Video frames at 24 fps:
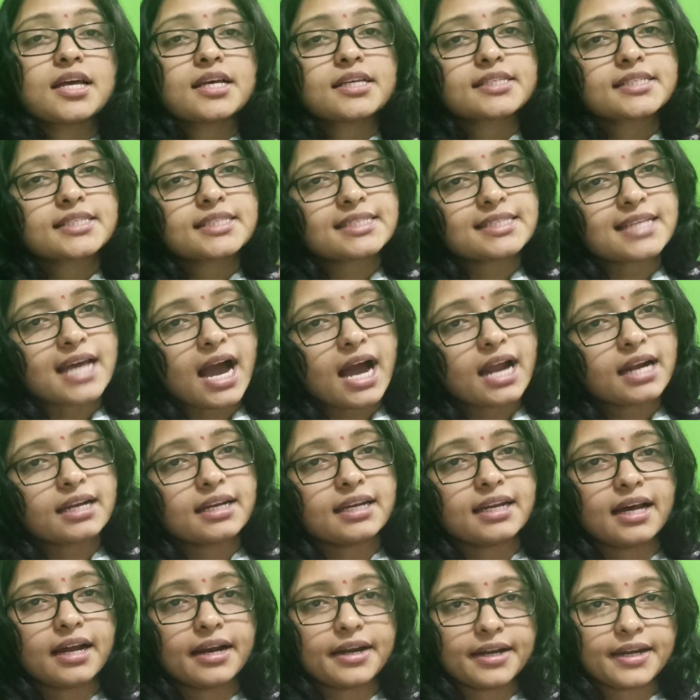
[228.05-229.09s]
Start
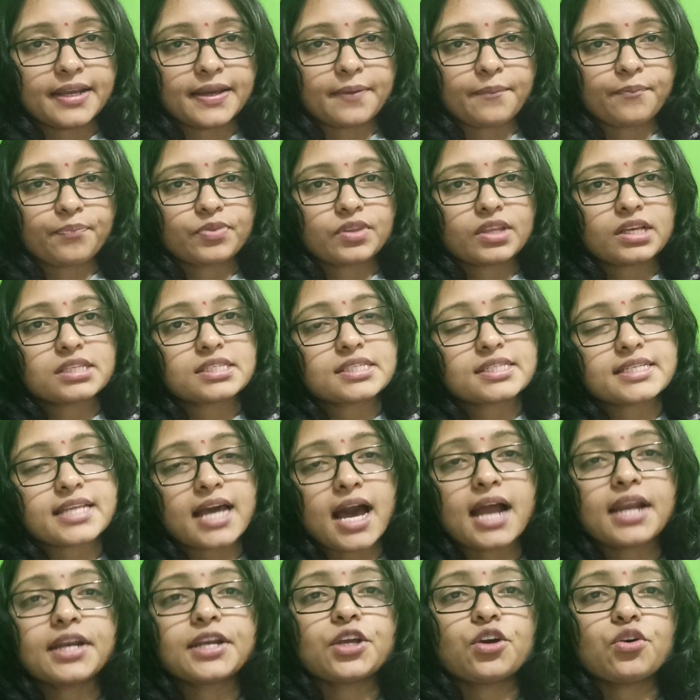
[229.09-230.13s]
learning,
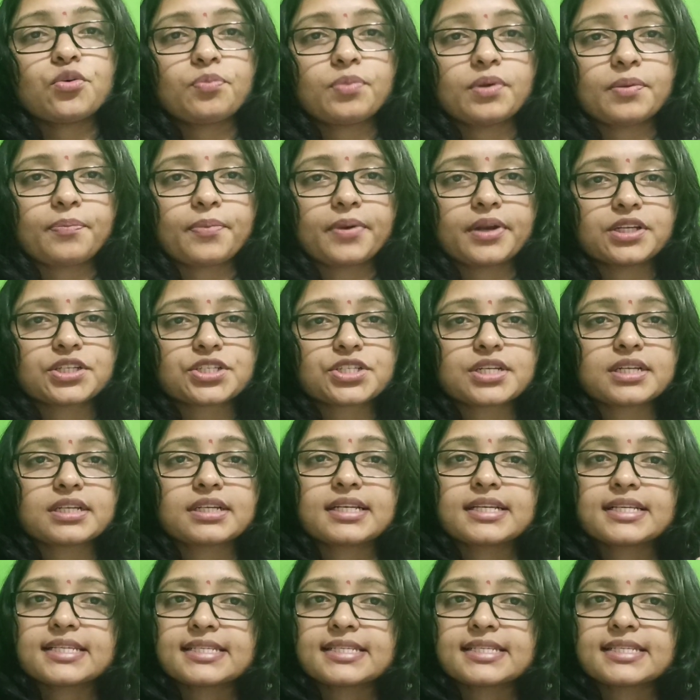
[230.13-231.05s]
start your preparation.